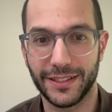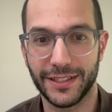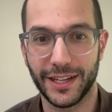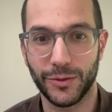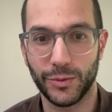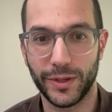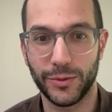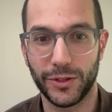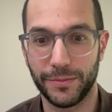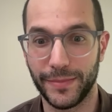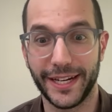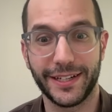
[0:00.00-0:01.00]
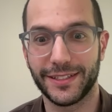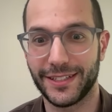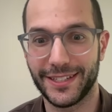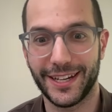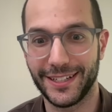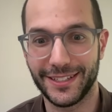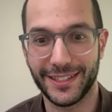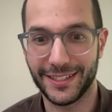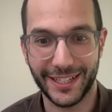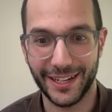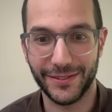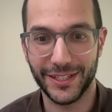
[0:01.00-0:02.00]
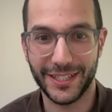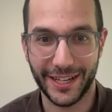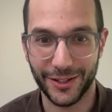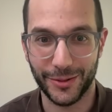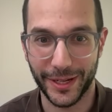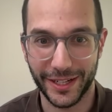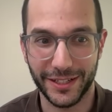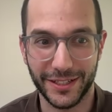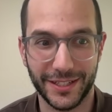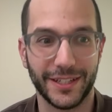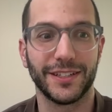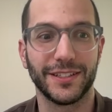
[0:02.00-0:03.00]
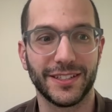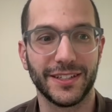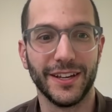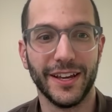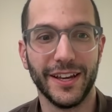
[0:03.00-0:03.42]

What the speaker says: is like we will make designs instead of a designer making designs.